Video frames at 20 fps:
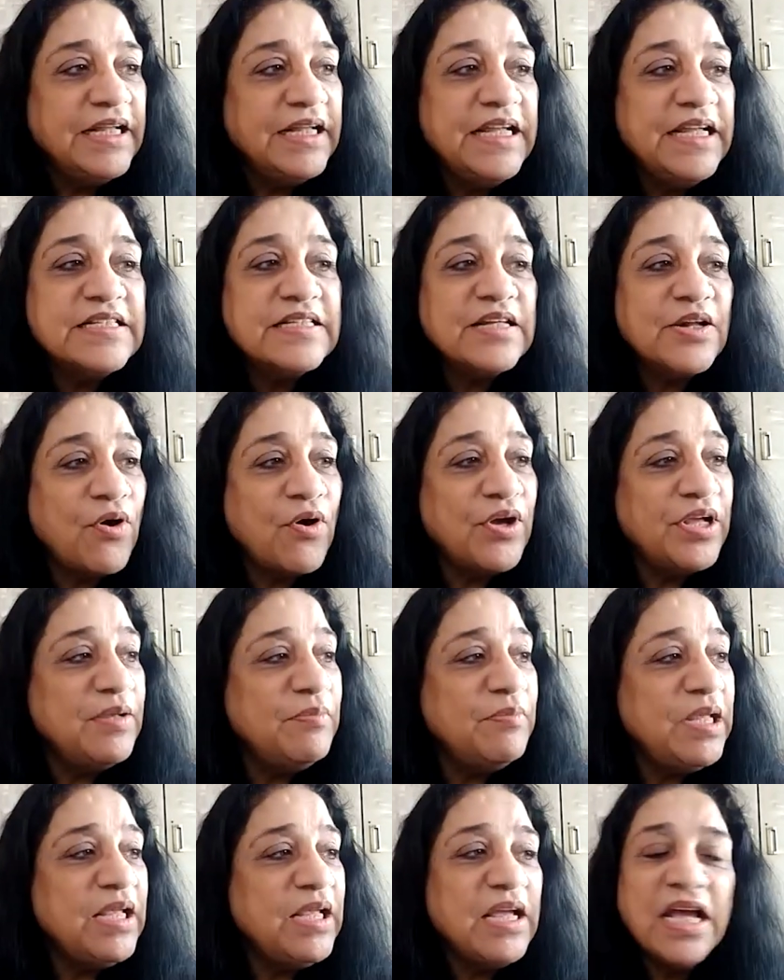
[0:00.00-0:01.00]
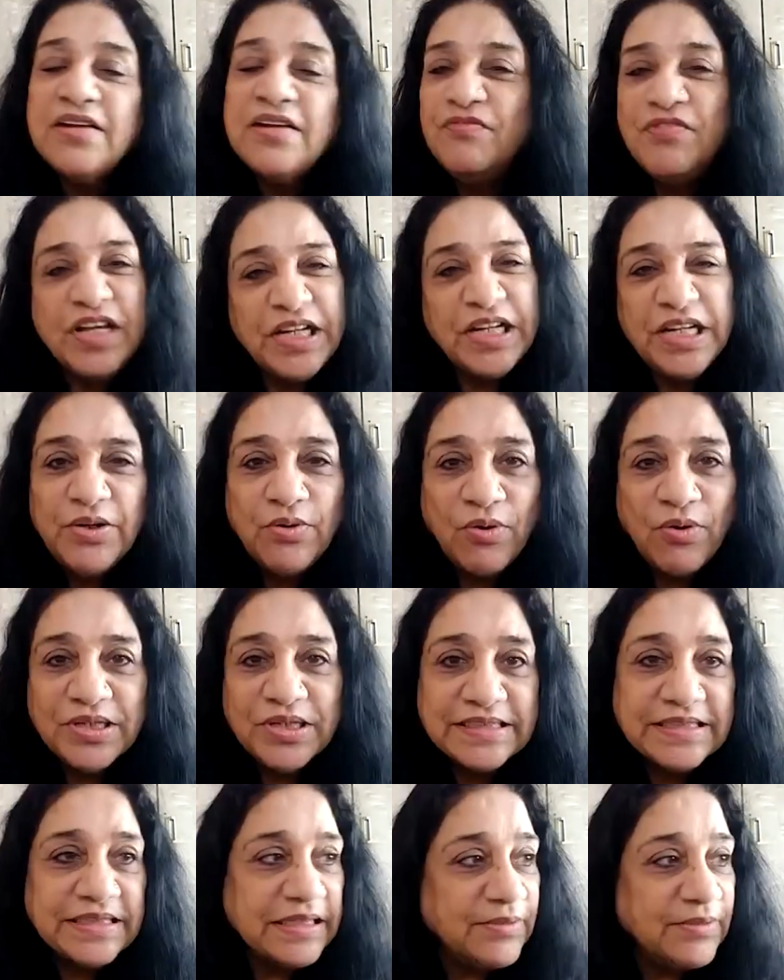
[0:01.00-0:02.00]
He's annoying me and very
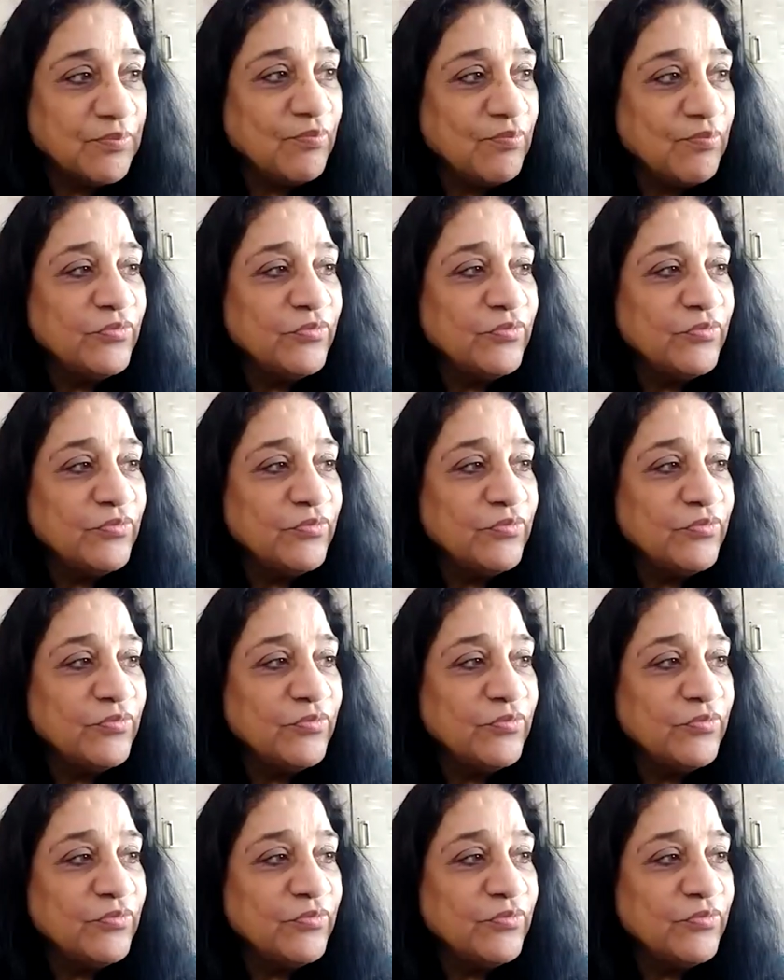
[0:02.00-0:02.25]
noisy.